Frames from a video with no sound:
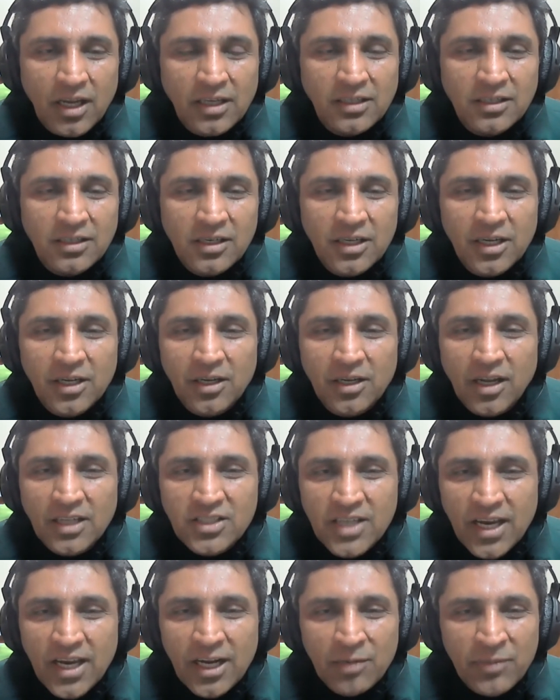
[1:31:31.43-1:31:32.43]
and uh,
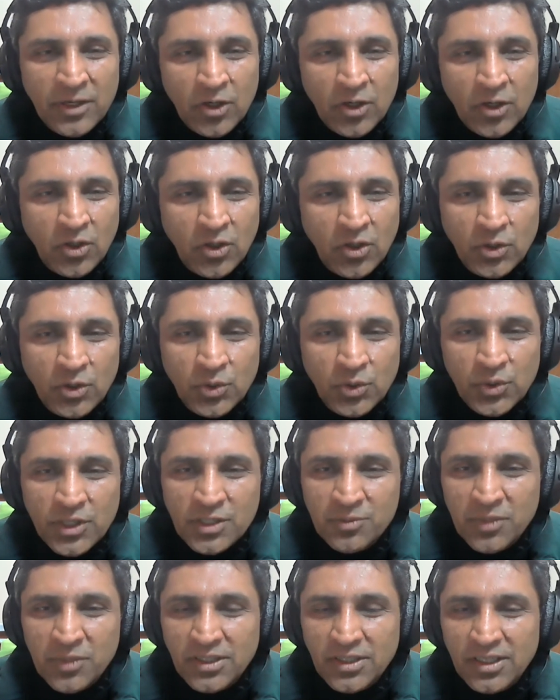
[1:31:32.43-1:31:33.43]
a child may not go to
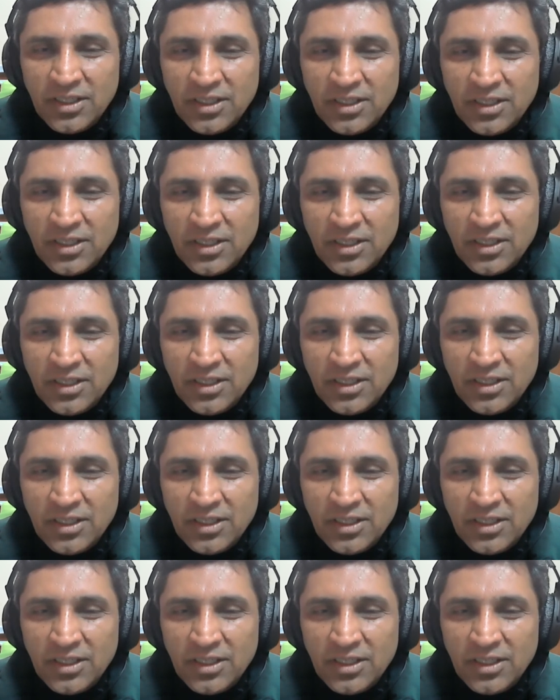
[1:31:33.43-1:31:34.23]
his mother and